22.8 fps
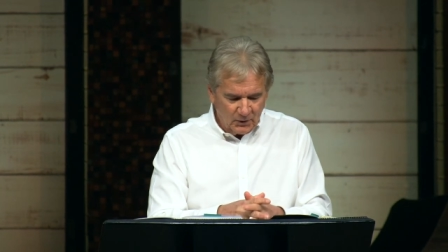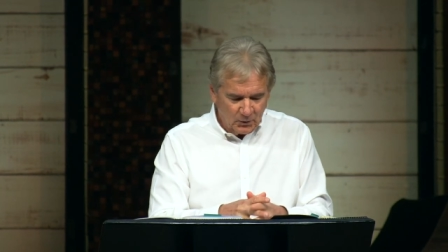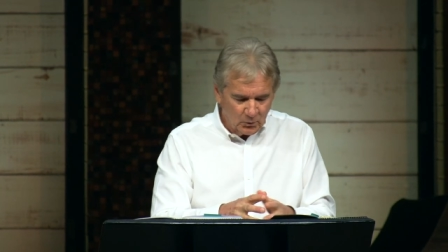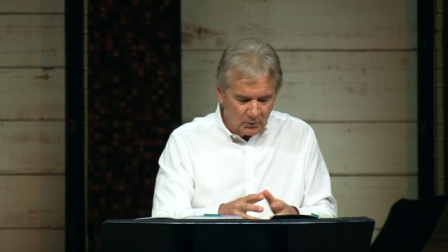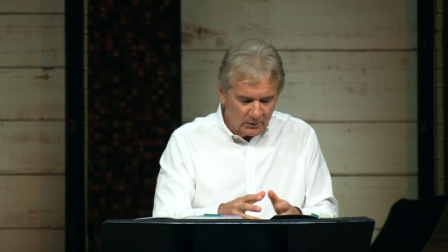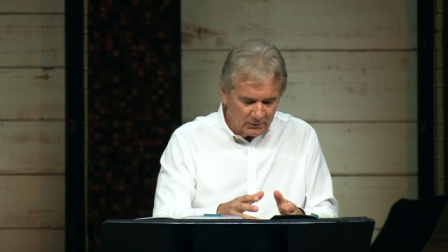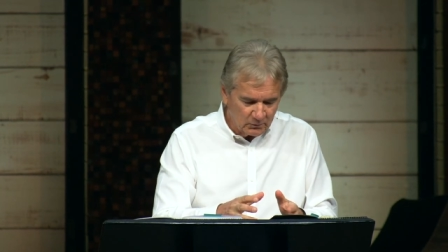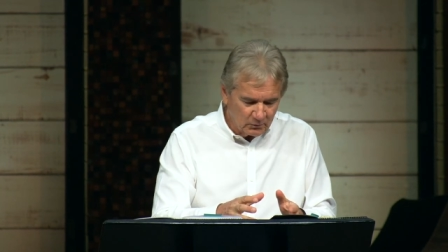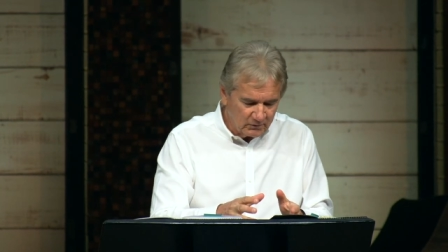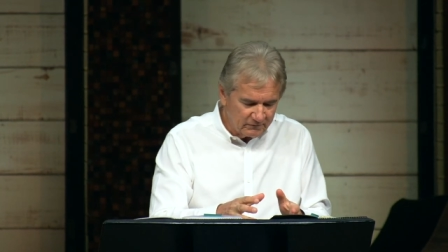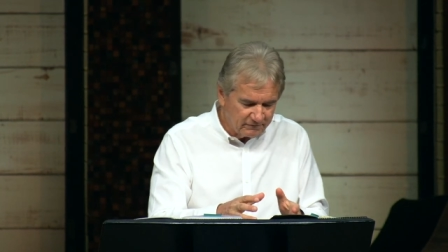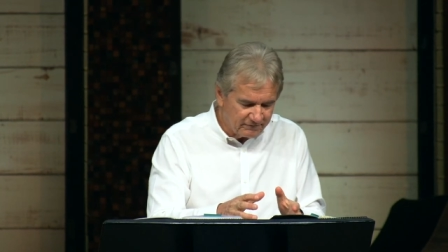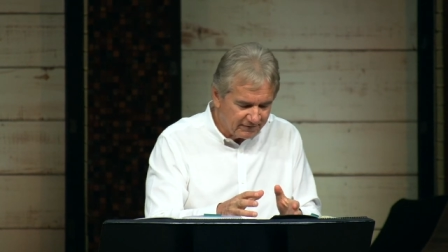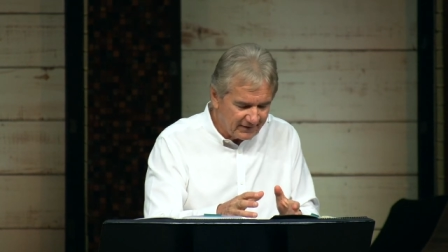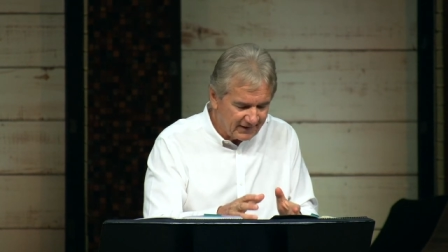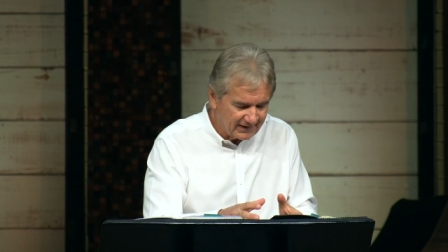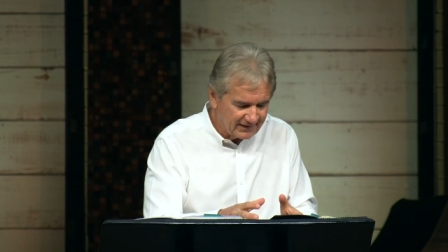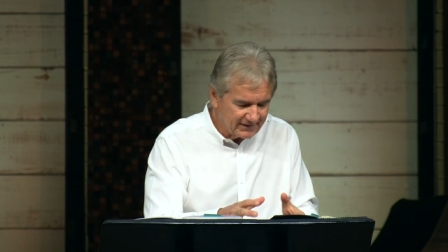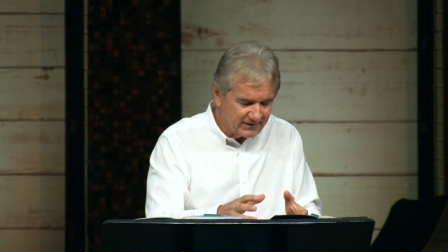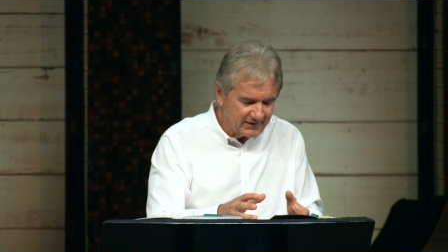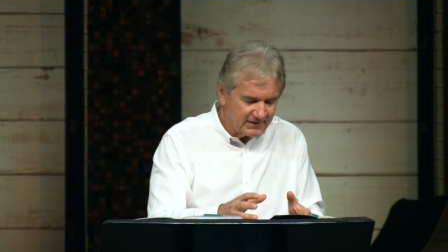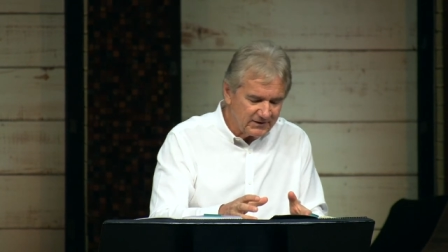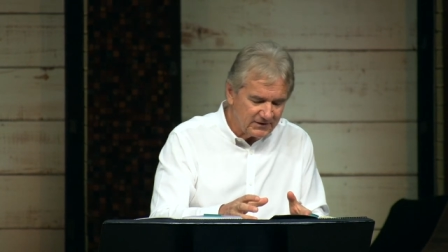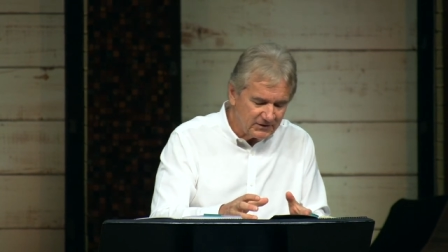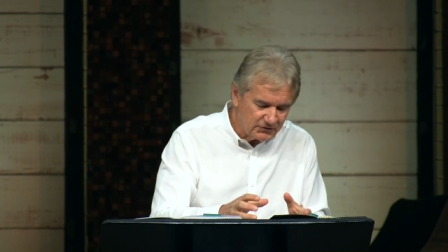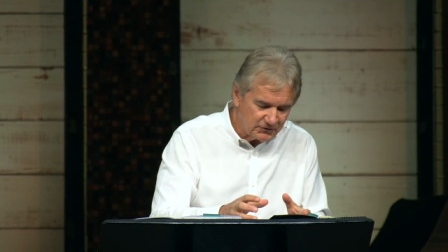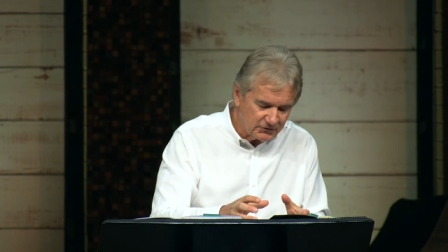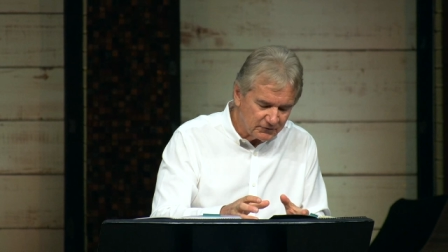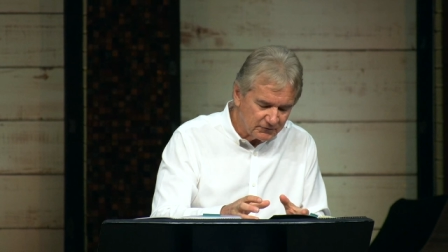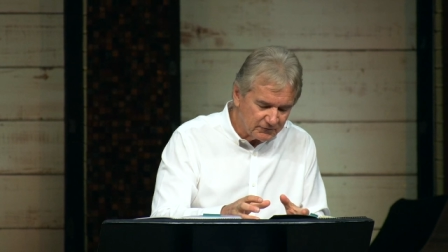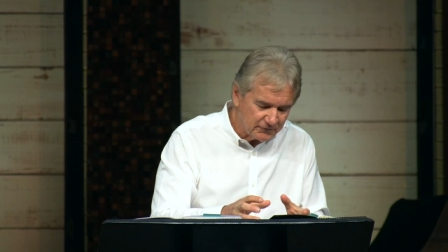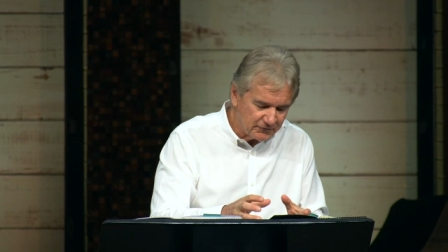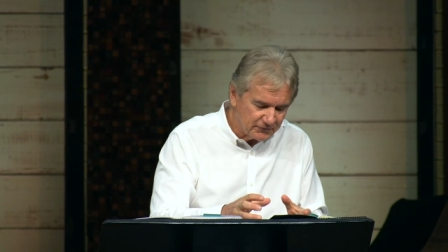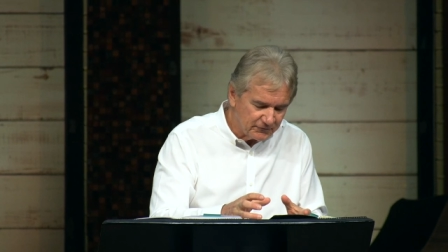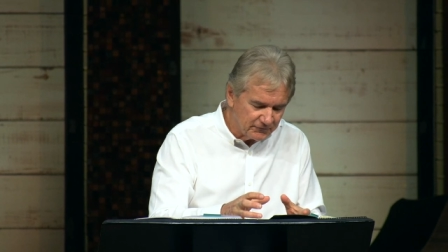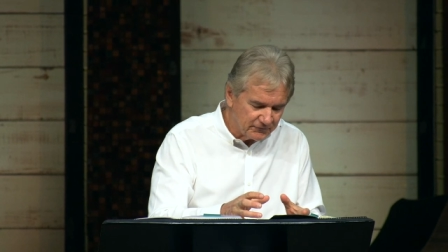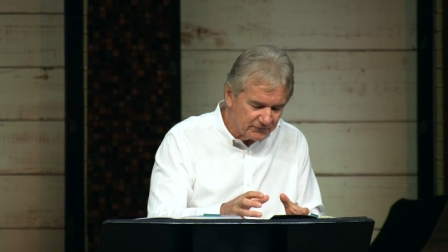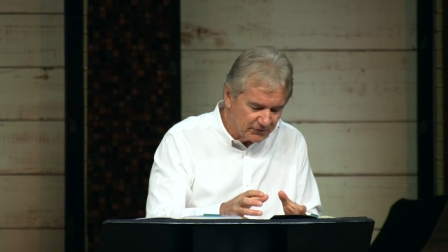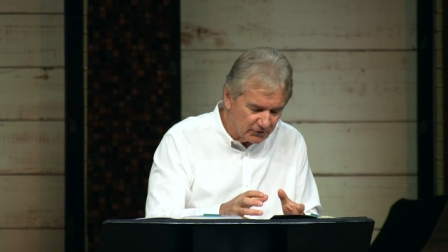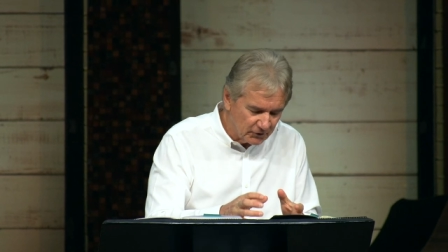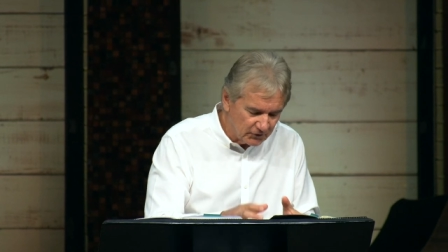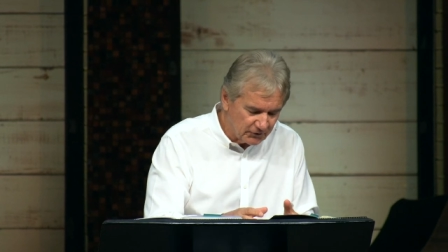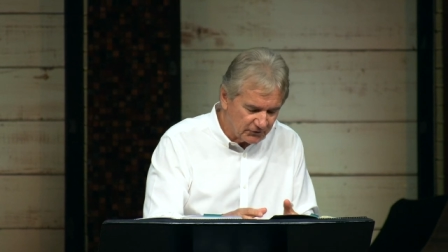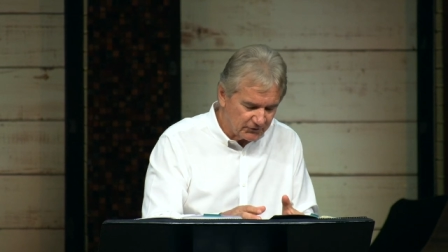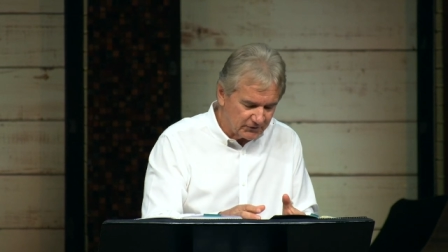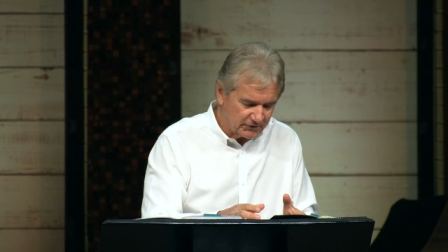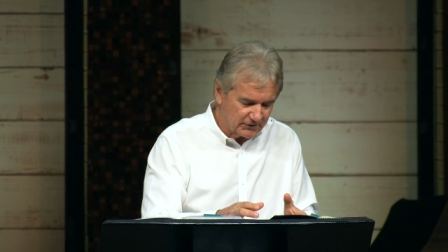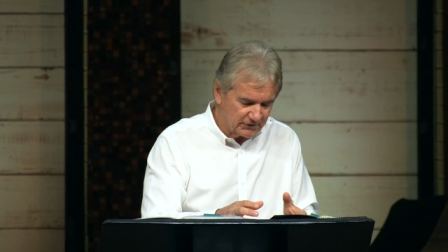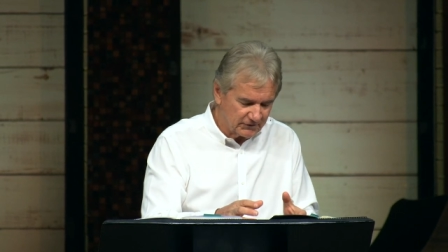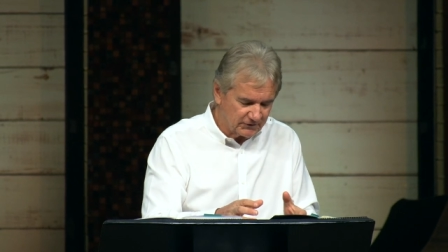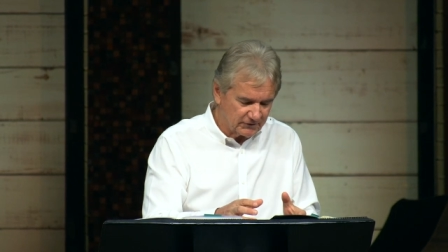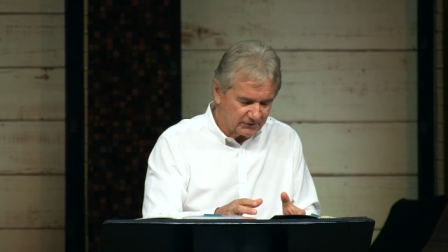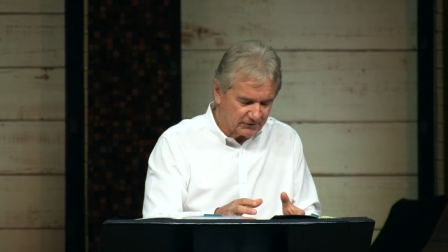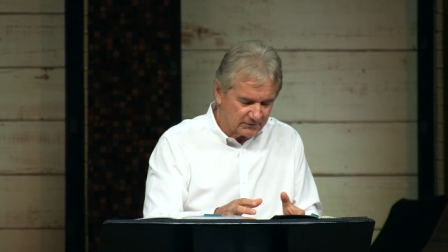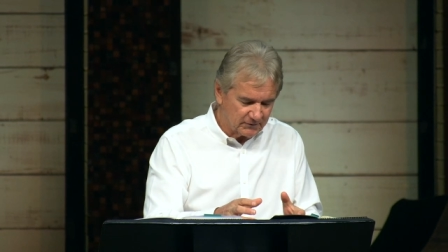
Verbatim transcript: we, we find these verses.